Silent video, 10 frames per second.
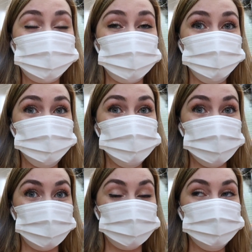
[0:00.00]

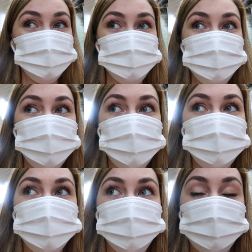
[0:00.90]
Upstairs,
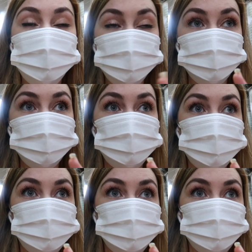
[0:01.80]
they have a
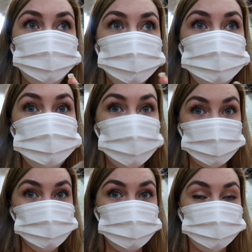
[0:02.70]
whole like
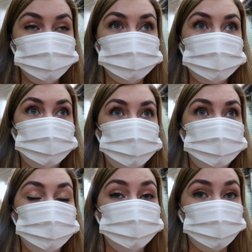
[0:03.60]
section of the floor
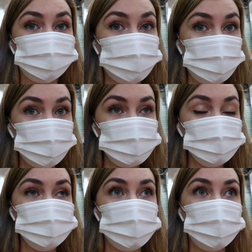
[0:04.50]
for faux flowers,